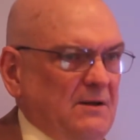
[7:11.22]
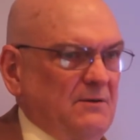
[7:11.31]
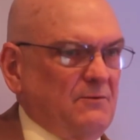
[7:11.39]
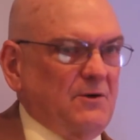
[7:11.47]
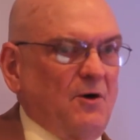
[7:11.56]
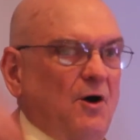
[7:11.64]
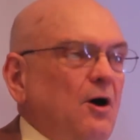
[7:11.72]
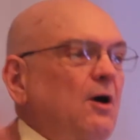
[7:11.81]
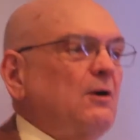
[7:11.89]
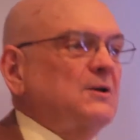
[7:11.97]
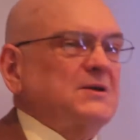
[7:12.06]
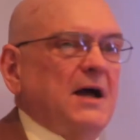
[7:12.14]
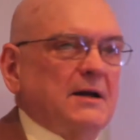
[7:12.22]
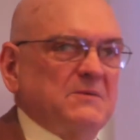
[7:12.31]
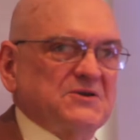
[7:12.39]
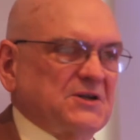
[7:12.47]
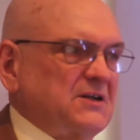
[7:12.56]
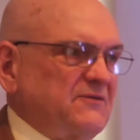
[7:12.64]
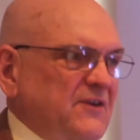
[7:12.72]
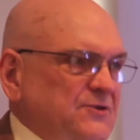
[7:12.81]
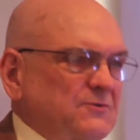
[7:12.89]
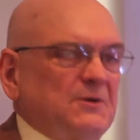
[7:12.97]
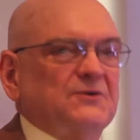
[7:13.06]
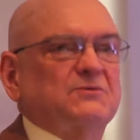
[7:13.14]
We're all autonomous
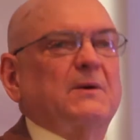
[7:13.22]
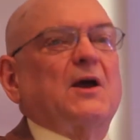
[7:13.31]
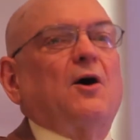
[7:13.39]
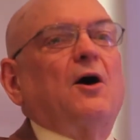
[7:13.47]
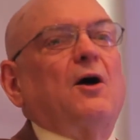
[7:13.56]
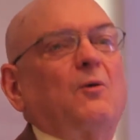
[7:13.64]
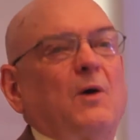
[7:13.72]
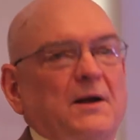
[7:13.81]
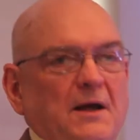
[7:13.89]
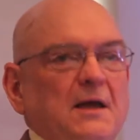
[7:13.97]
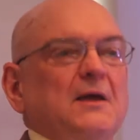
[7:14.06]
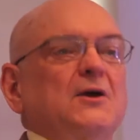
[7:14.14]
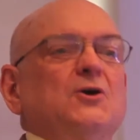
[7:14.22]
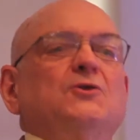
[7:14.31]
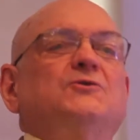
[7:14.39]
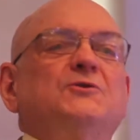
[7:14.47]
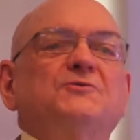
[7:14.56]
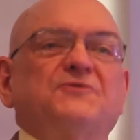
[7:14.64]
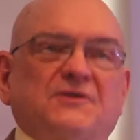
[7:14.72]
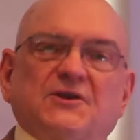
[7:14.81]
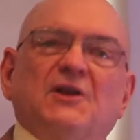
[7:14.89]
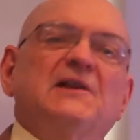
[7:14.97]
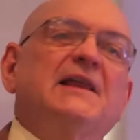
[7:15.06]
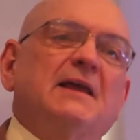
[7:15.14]
individuals. We all want to do
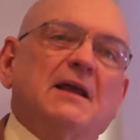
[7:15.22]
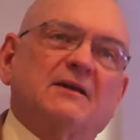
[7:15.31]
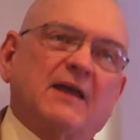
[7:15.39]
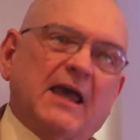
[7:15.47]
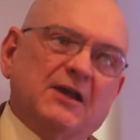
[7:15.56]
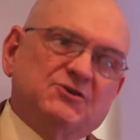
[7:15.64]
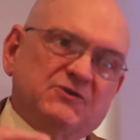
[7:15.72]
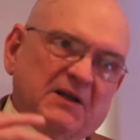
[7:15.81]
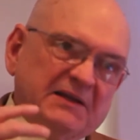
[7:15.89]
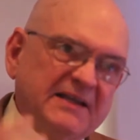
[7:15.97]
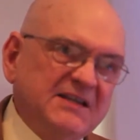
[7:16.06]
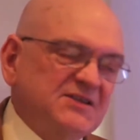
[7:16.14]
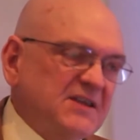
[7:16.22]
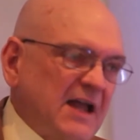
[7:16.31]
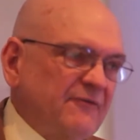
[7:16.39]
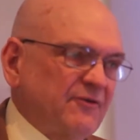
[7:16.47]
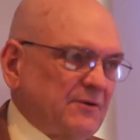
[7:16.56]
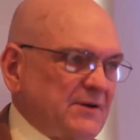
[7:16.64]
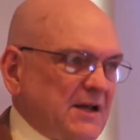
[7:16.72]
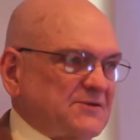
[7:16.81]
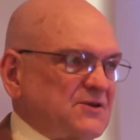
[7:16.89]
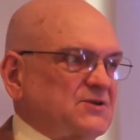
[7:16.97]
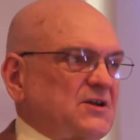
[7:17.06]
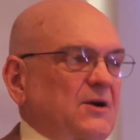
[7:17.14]
the engage in the least effort
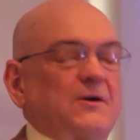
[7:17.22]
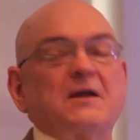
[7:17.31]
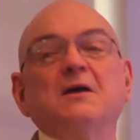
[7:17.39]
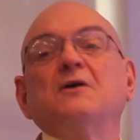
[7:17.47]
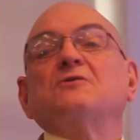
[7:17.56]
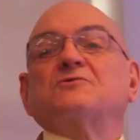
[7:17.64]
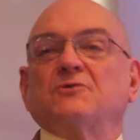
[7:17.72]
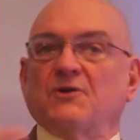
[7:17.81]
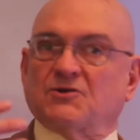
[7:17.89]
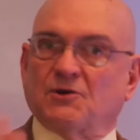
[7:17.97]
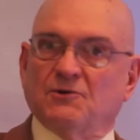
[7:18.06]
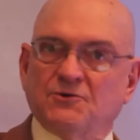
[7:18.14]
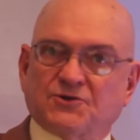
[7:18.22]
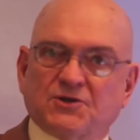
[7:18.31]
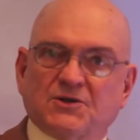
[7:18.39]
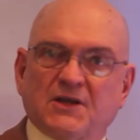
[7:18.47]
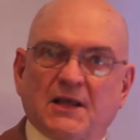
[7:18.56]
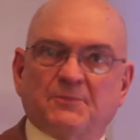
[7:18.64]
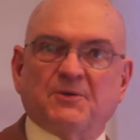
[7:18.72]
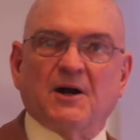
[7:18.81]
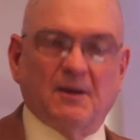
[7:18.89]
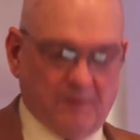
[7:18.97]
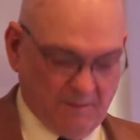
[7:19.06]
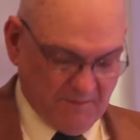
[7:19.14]
necessary, so the solution to that
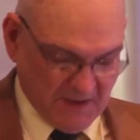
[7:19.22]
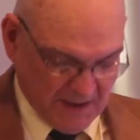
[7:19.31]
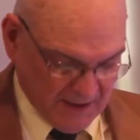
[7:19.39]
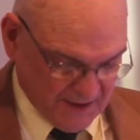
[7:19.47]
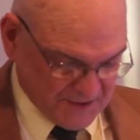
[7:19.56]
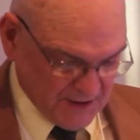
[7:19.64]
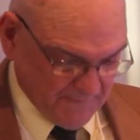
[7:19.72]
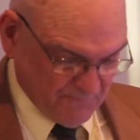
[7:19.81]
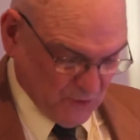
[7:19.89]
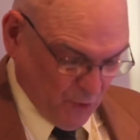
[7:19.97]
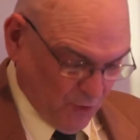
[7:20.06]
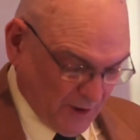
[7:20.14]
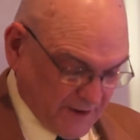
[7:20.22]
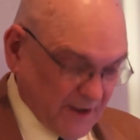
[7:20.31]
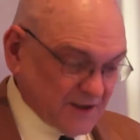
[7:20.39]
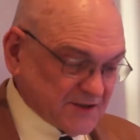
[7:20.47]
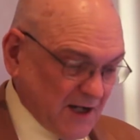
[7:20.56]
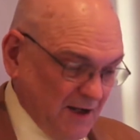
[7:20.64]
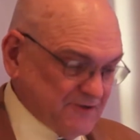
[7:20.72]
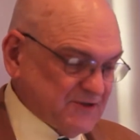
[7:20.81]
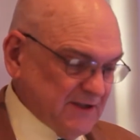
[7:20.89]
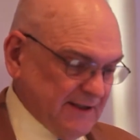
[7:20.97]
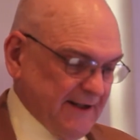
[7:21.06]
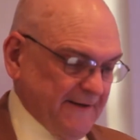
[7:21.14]
problem is to audit us
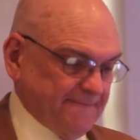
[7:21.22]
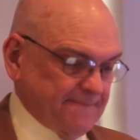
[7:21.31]
constantly.